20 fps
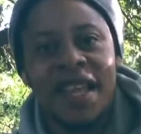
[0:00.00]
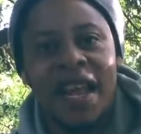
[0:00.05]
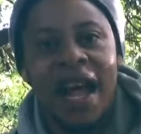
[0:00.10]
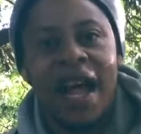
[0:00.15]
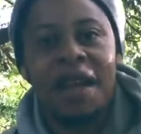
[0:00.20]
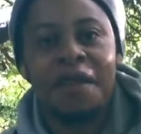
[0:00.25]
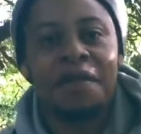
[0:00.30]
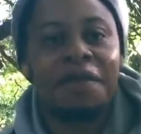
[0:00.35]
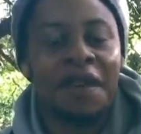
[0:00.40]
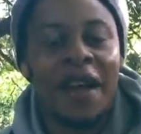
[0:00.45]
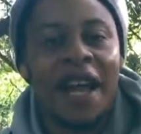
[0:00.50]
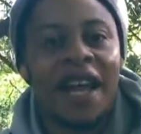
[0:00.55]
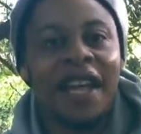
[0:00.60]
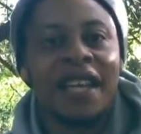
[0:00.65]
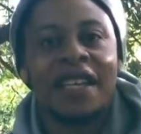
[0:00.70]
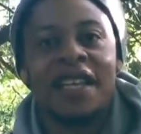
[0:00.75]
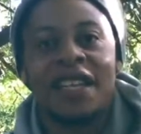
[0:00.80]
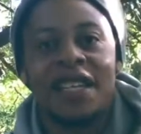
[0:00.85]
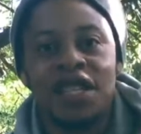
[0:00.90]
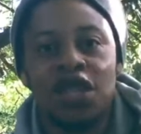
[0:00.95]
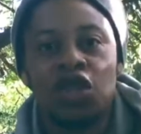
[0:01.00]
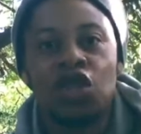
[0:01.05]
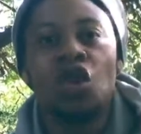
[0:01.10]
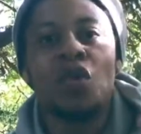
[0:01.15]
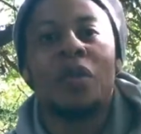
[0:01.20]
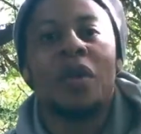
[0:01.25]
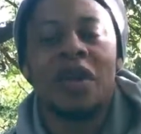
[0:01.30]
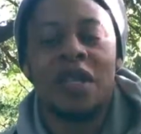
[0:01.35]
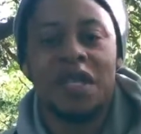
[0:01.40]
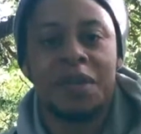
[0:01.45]
that I find is
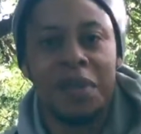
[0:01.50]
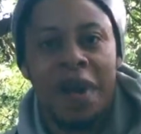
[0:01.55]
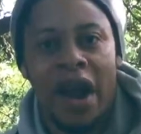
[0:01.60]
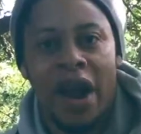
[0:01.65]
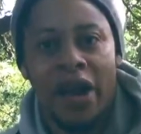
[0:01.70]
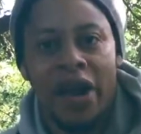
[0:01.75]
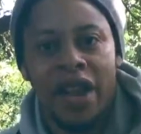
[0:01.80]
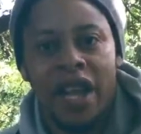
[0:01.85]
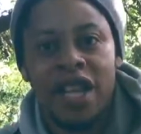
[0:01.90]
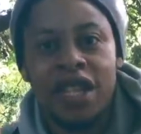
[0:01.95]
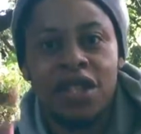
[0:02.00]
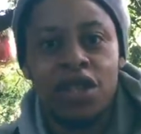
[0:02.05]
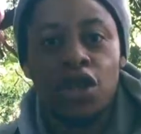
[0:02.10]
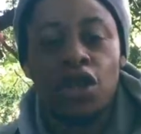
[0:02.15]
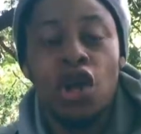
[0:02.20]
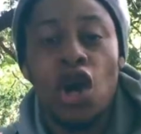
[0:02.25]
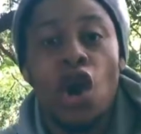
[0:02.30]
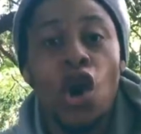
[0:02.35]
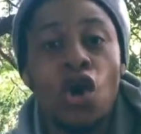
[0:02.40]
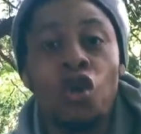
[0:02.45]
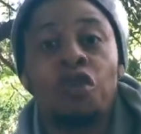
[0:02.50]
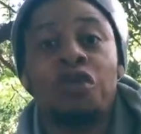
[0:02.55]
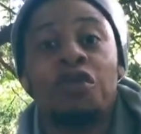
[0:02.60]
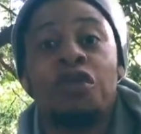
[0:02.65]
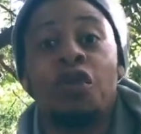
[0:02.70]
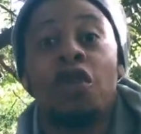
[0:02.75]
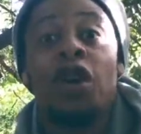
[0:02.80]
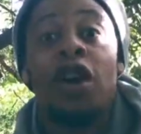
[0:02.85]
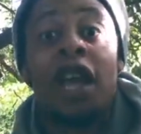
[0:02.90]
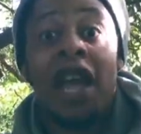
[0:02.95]
super inspiring is to go
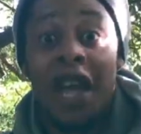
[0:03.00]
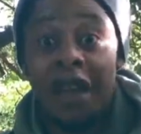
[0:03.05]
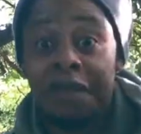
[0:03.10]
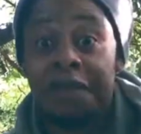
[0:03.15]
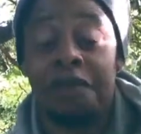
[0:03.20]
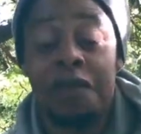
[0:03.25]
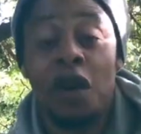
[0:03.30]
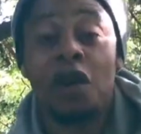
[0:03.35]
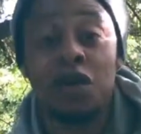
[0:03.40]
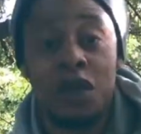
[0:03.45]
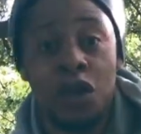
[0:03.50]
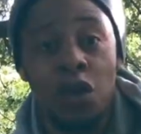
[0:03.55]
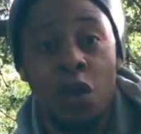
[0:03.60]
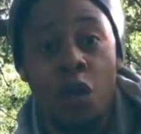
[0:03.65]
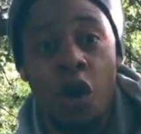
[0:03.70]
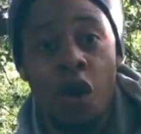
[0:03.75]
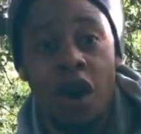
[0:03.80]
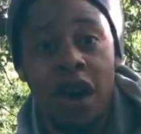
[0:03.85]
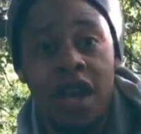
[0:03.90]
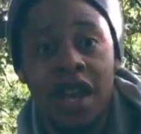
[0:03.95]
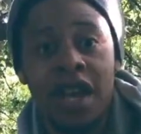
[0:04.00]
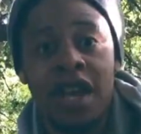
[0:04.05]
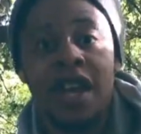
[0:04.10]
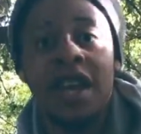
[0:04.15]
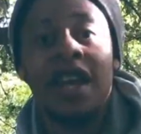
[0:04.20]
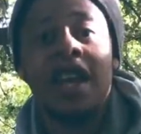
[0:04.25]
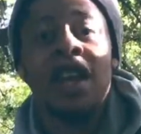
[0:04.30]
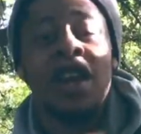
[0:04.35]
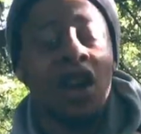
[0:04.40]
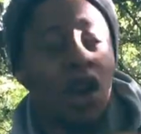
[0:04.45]
for a photo walk.
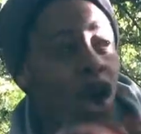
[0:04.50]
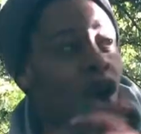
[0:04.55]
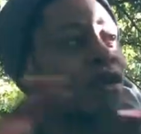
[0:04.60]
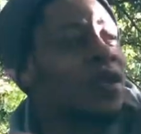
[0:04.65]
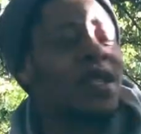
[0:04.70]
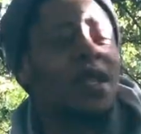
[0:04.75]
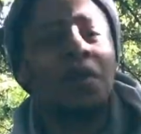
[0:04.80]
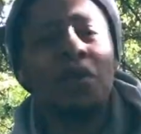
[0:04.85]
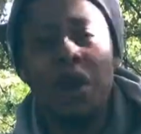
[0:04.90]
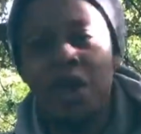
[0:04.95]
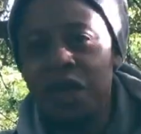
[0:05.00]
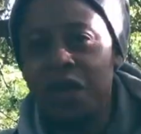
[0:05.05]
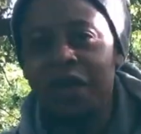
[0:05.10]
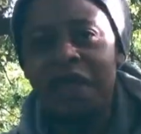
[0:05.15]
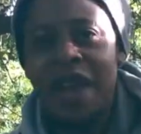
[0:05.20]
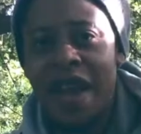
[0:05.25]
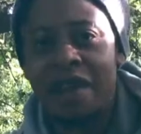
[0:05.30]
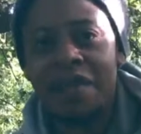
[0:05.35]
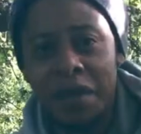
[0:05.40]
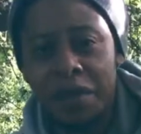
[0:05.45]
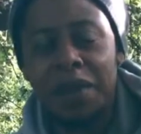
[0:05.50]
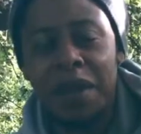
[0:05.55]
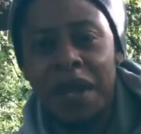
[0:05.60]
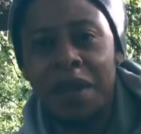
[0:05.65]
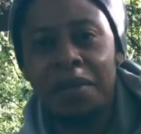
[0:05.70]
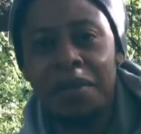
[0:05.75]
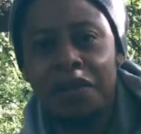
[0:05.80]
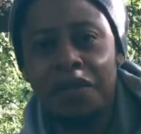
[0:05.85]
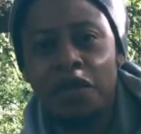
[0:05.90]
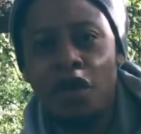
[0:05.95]
Go somewhere you've never
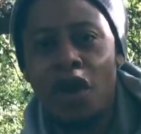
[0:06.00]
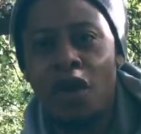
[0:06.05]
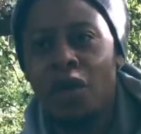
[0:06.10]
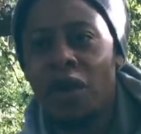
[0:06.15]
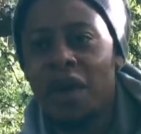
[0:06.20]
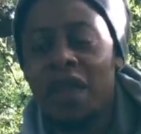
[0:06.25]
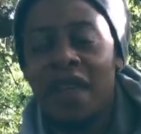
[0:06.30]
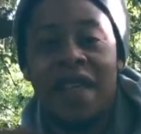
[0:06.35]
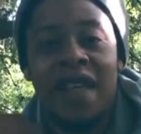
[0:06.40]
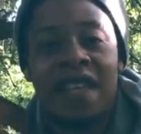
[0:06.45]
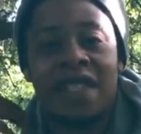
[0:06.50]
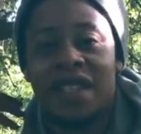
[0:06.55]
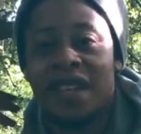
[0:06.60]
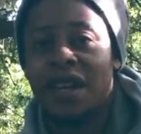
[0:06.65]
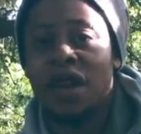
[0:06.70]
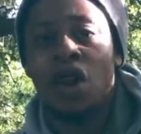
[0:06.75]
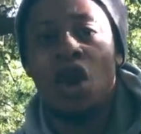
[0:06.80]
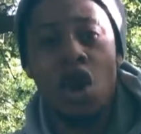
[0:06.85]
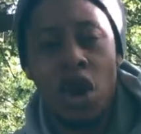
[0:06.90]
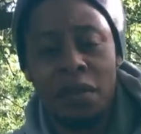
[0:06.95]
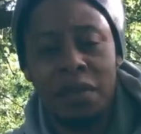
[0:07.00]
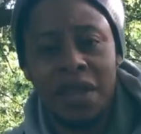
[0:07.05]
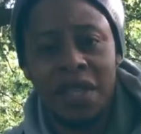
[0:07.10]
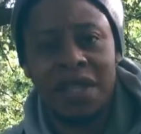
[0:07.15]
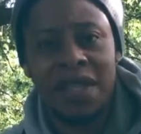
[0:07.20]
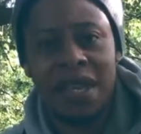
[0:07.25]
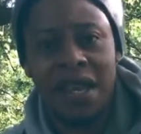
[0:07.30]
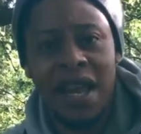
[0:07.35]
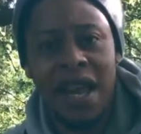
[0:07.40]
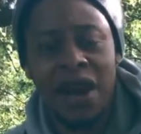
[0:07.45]
been before, whether that's in an urban
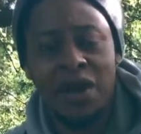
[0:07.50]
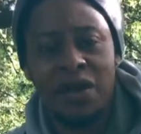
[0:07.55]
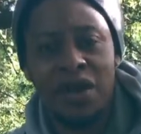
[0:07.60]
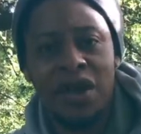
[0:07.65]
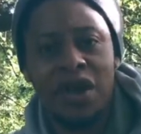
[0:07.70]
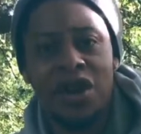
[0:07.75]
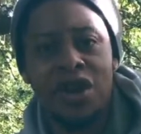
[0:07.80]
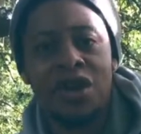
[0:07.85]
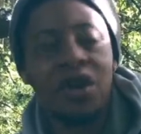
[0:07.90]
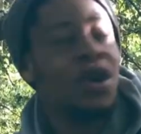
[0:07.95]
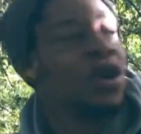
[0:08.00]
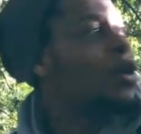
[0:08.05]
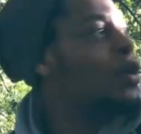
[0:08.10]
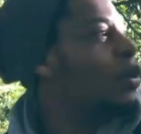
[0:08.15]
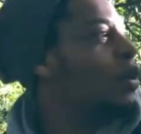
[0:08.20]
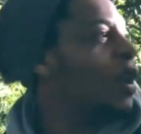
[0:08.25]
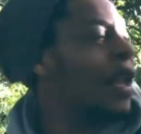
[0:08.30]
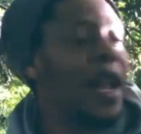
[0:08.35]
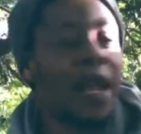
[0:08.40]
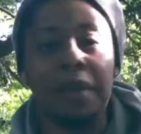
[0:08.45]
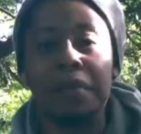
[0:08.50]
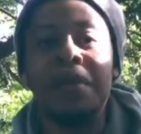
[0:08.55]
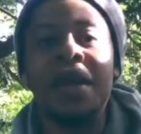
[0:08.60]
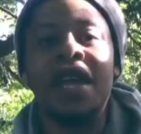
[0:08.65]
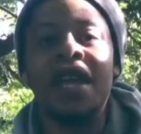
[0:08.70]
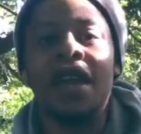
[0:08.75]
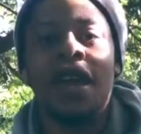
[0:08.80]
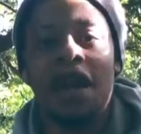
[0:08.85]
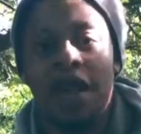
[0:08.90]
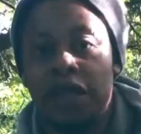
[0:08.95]
scenario or like
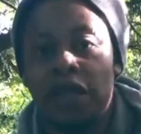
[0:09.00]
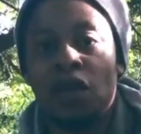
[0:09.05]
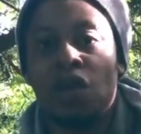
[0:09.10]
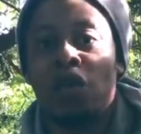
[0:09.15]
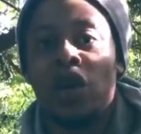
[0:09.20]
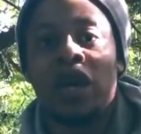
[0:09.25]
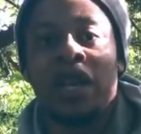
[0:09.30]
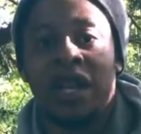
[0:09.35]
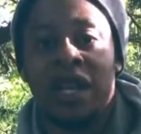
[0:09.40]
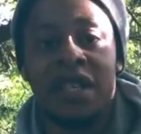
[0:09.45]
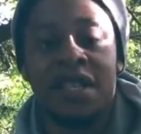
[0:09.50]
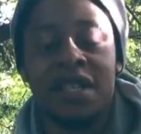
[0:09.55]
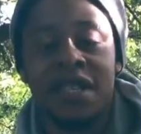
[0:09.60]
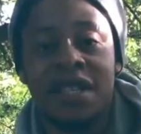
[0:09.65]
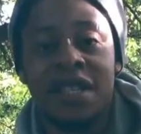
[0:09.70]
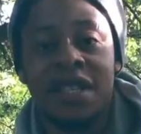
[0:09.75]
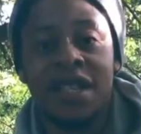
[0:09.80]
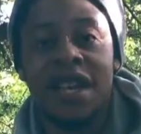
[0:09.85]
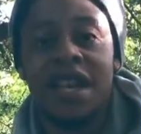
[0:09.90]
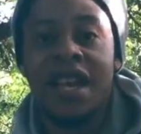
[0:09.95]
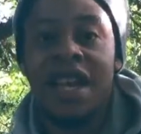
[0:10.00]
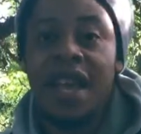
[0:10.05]
me in the woodlands,